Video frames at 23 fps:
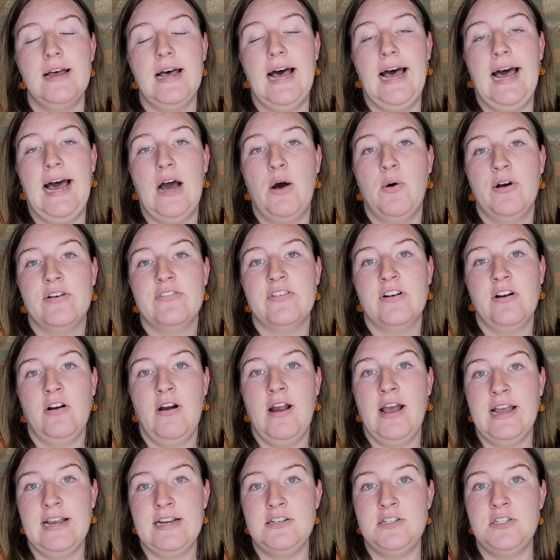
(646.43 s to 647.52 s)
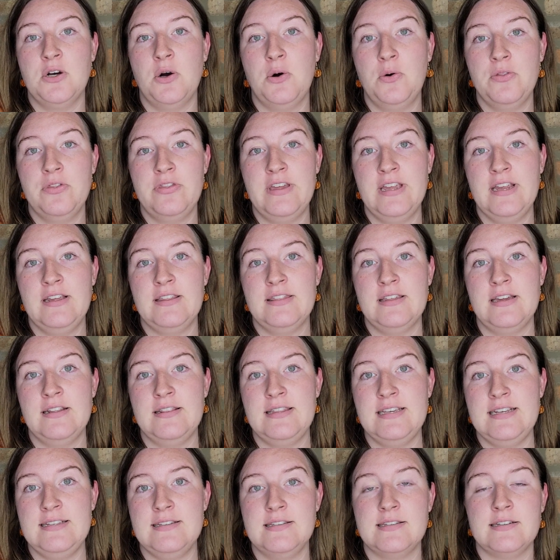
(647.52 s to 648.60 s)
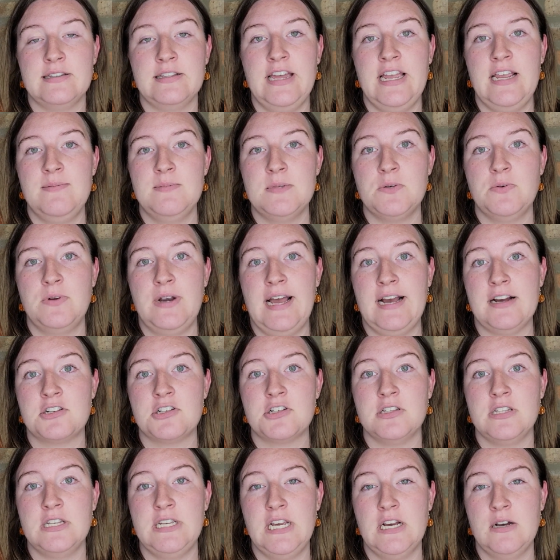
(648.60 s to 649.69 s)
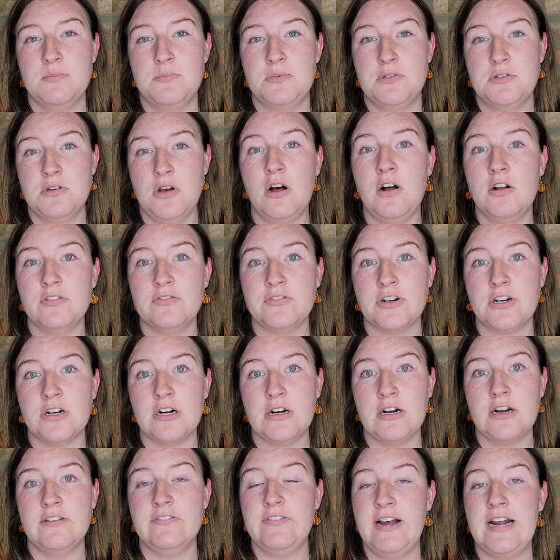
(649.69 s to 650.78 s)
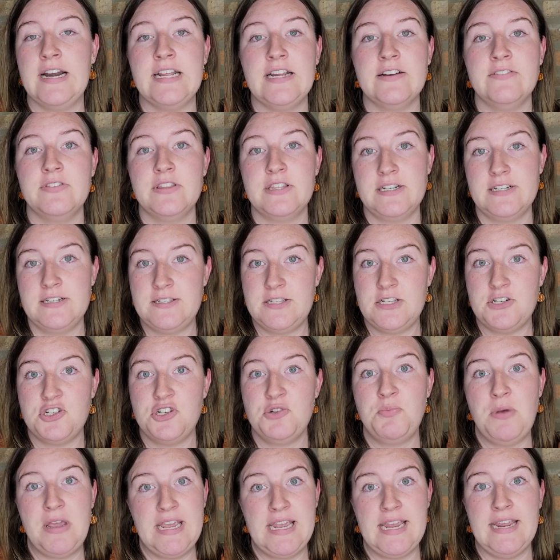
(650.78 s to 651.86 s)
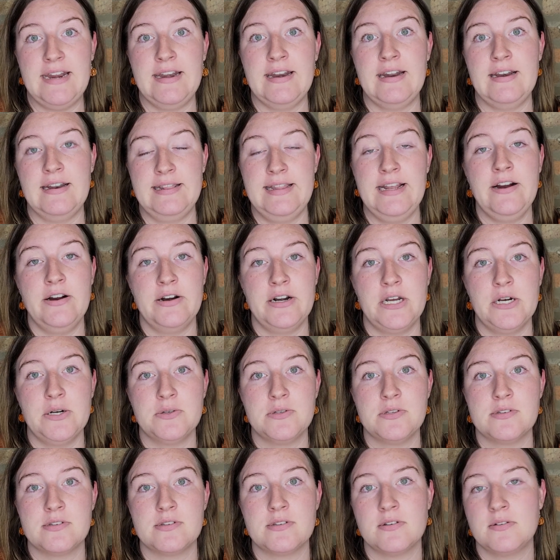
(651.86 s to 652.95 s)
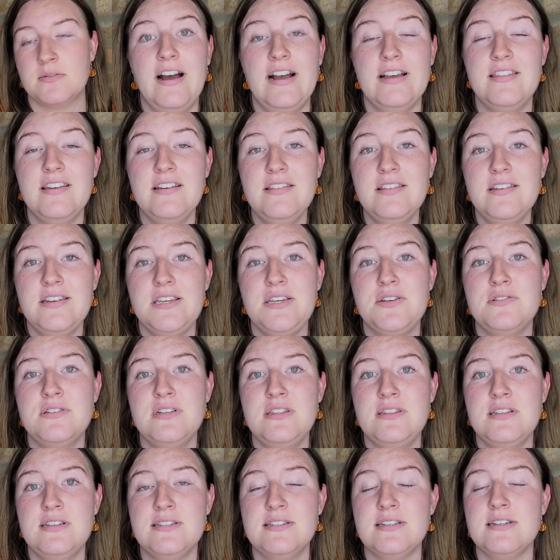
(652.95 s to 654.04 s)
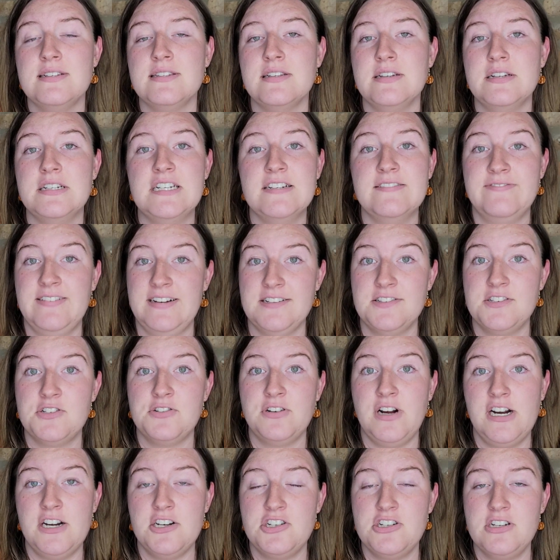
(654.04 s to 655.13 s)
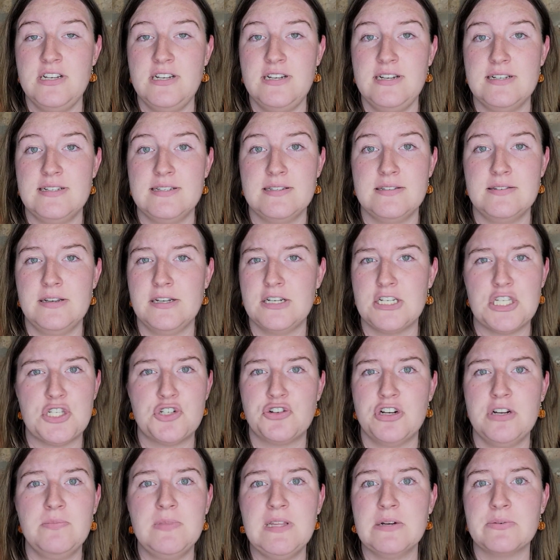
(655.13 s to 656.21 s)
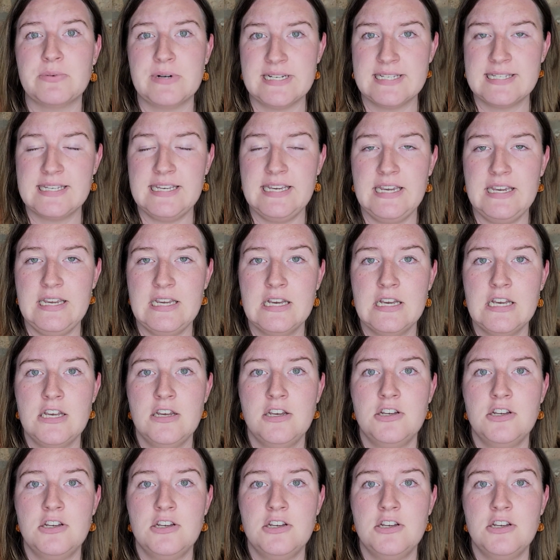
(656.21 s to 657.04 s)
However, I don't think that these claims would actually absolve her of any of the decision making in Theranos. I think that using this as a defense strategy is extremely risky.